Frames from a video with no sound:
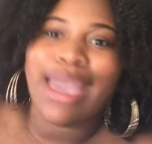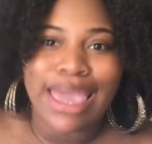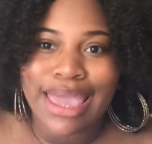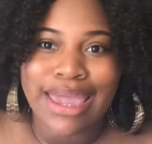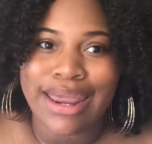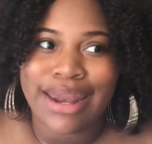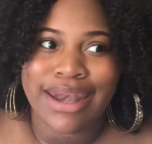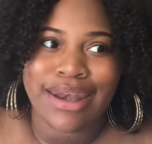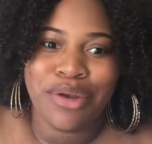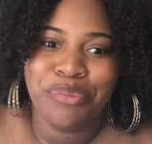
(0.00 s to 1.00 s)

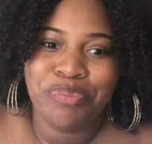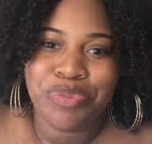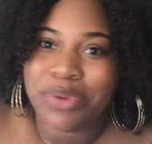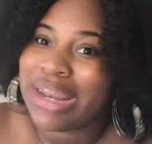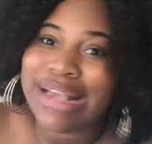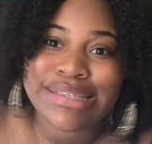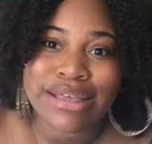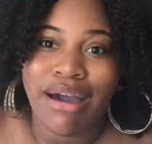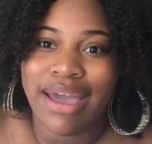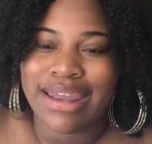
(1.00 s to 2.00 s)
And when I
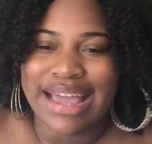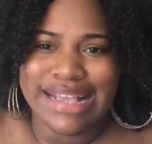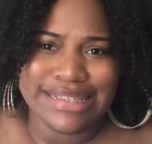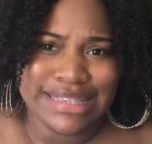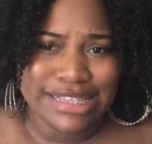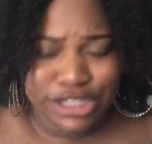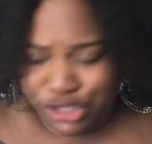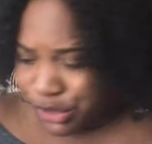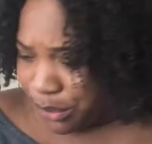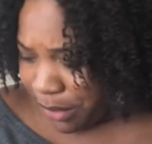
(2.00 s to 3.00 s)
saw it, I said, this is
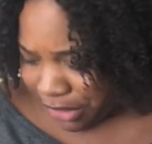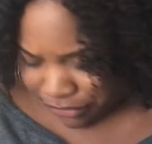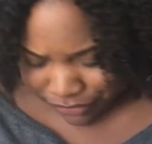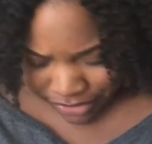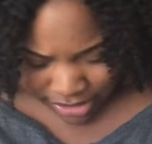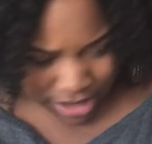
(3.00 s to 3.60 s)
so worth